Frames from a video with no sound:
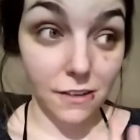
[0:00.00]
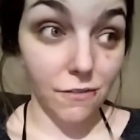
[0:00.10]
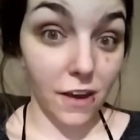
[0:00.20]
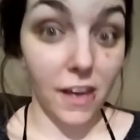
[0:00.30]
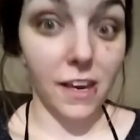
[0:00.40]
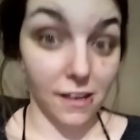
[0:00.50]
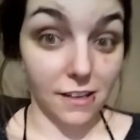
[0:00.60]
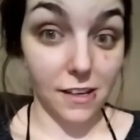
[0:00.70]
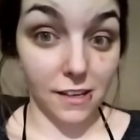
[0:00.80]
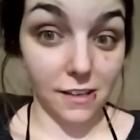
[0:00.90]
vacant,
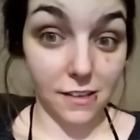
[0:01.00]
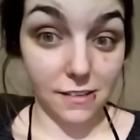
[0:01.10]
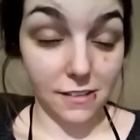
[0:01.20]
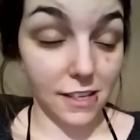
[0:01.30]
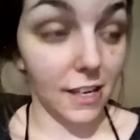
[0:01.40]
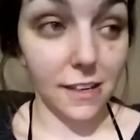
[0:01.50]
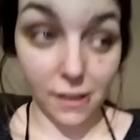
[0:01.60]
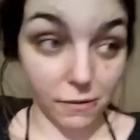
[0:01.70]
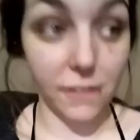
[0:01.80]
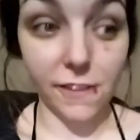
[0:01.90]
and he had to
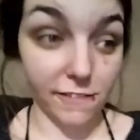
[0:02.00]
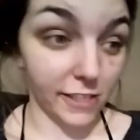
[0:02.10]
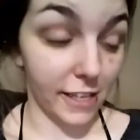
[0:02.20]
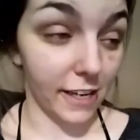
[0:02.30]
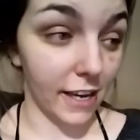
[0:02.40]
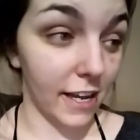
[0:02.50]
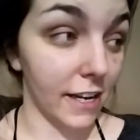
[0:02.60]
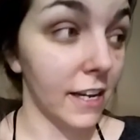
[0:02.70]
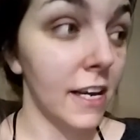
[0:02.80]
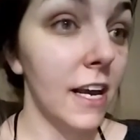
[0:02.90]
get rid of everything.
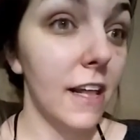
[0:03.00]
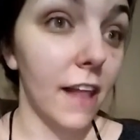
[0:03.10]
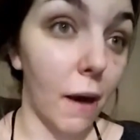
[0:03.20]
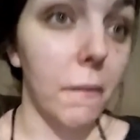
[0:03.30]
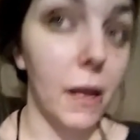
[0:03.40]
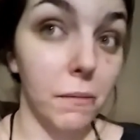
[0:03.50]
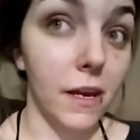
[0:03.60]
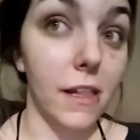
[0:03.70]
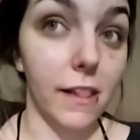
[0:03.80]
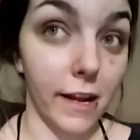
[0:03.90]
And that made
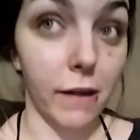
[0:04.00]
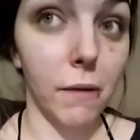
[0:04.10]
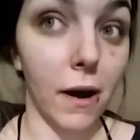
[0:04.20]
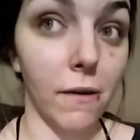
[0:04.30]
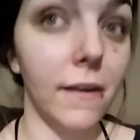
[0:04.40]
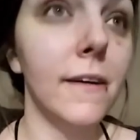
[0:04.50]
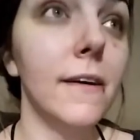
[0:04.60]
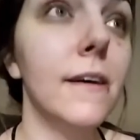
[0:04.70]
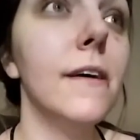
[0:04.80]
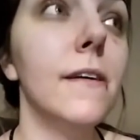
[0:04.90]
me think about,
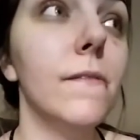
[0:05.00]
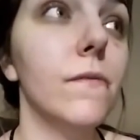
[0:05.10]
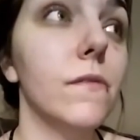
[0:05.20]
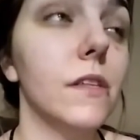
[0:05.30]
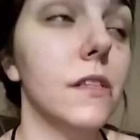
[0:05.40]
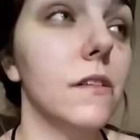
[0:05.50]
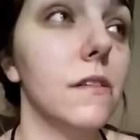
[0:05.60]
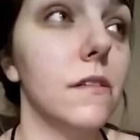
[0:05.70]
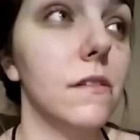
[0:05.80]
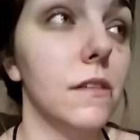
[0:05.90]

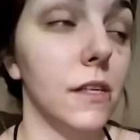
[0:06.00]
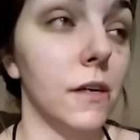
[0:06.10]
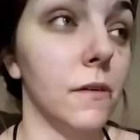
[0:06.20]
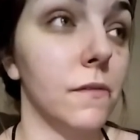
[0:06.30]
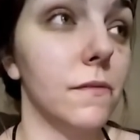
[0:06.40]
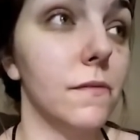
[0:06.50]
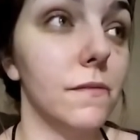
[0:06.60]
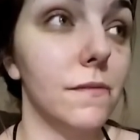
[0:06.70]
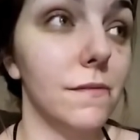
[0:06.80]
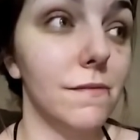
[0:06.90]
you know,
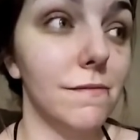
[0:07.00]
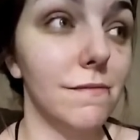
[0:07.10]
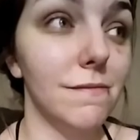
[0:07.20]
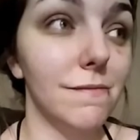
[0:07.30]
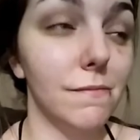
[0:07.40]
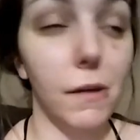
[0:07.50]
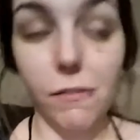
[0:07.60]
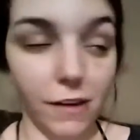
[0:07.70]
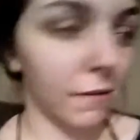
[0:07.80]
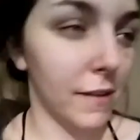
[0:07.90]
my
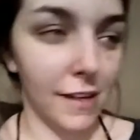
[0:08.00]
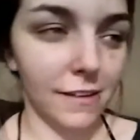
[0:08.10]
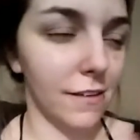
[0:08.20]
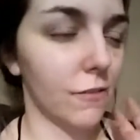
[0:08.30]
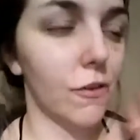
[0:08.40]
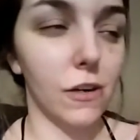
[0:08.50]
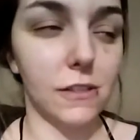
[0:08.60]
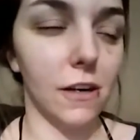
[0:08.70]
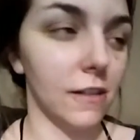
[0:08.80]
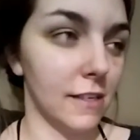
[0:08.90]
family, and of course
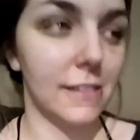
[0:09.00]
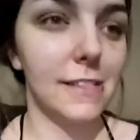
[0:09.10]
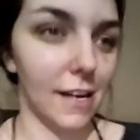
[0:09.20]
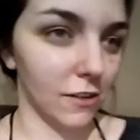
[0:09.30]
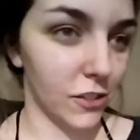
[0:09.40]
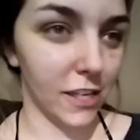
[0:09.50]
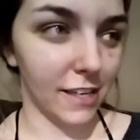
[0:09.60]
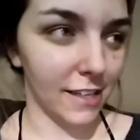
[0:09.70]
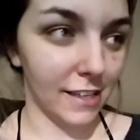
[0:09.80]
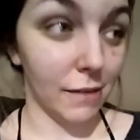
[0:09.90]
all the nostalgia
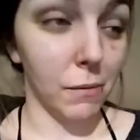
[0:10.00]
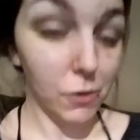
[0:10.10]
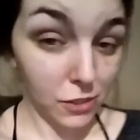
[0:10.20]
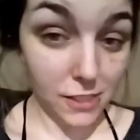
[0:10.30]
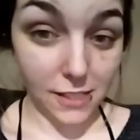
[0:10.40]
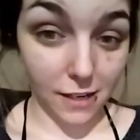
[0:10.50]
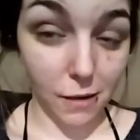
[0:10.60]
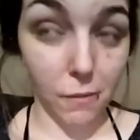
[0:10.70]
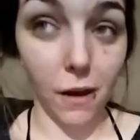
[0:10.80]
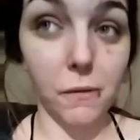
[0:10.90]
and the emotions that
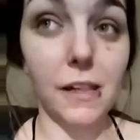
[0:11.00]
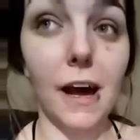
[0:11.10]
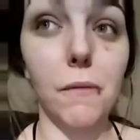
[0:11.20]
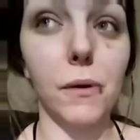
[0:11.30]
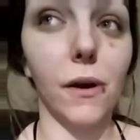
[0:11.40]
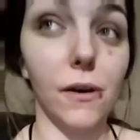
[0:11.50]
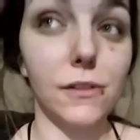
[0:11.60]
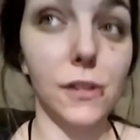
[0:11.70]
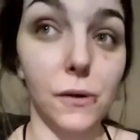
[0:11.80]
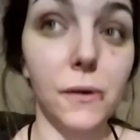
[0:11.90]
come along with that, but
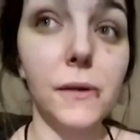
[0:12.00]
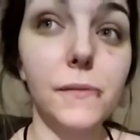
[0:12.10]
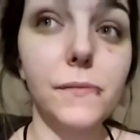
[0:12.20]
also